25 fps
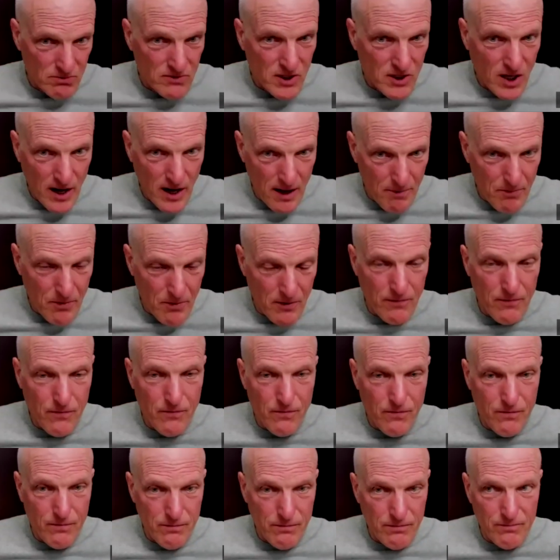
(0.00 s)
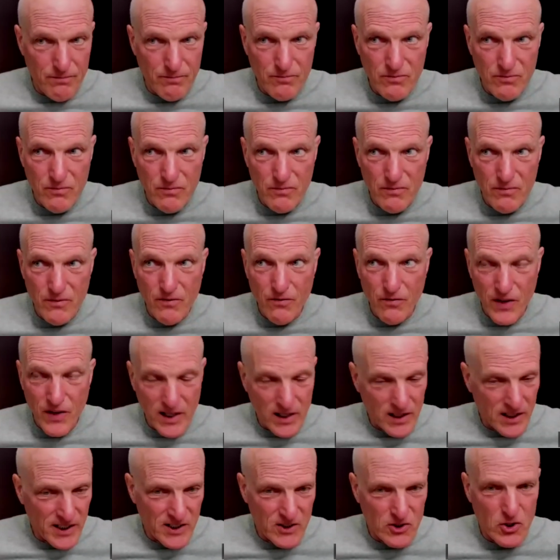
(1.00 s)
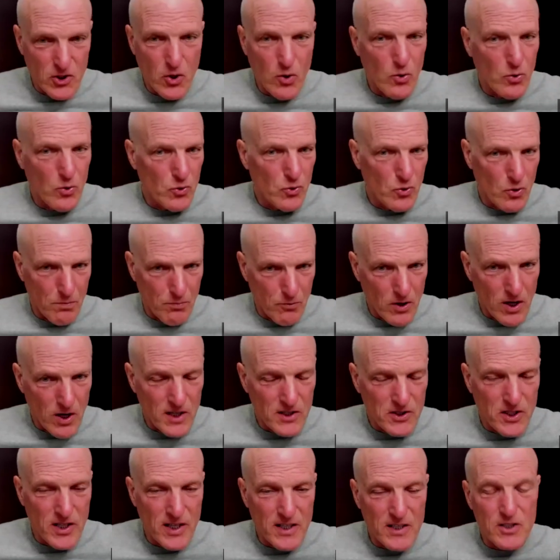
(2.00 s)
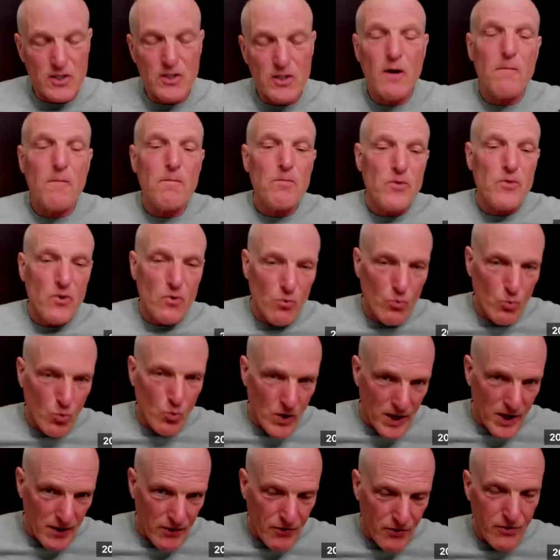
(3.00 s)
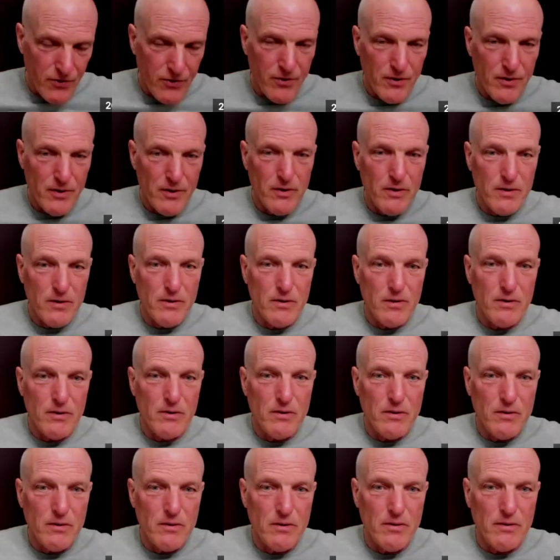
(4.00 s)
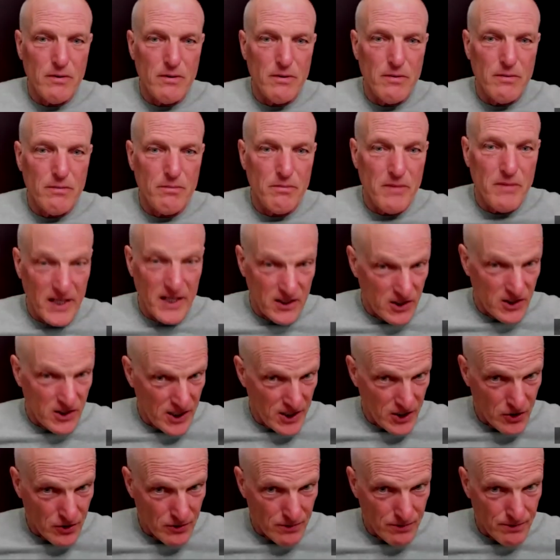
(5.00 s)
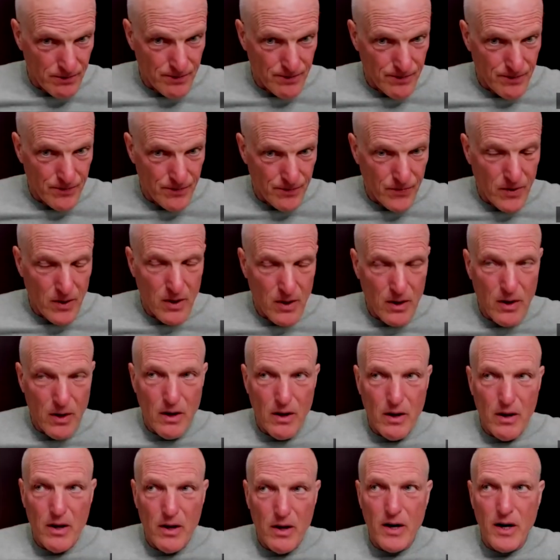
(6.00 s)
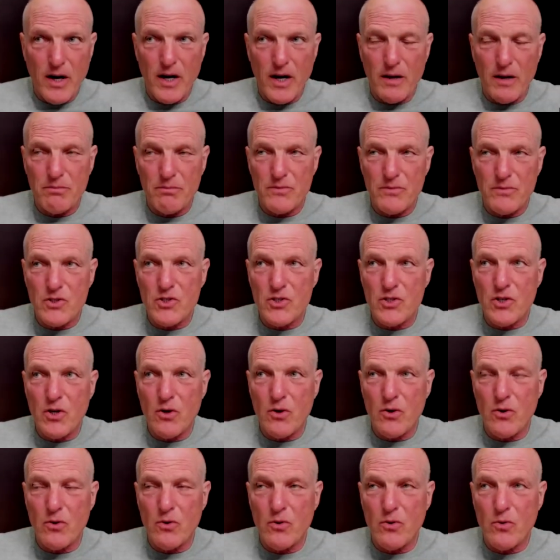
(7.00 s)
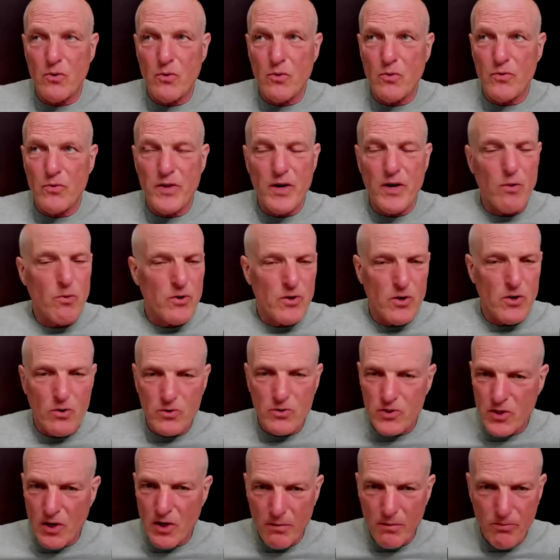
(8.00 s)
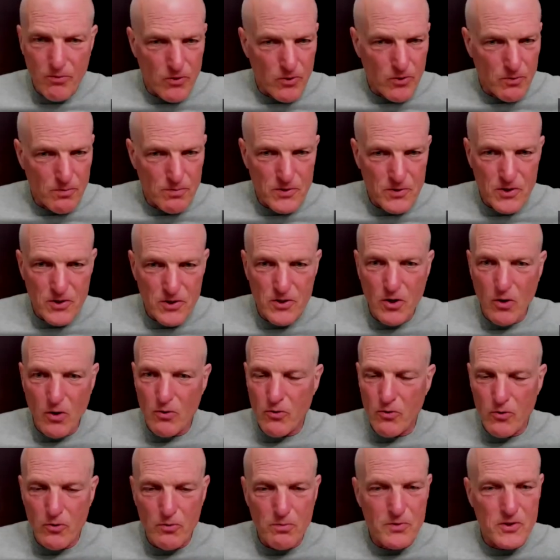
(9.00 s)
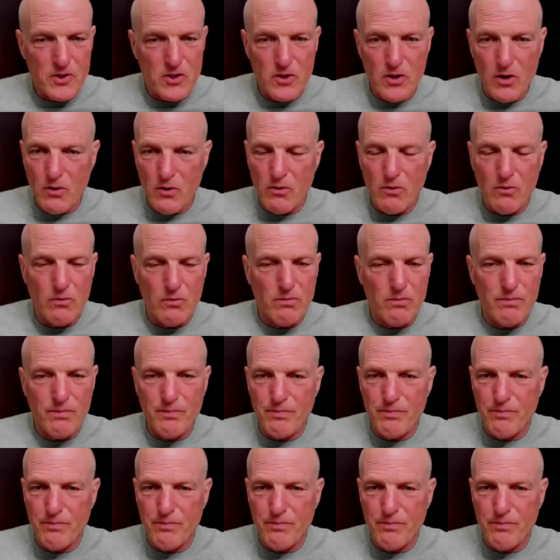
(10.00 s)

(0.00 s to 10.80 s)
type of feeling, tone, or process with meditation. So there were no subgroups, no groups, no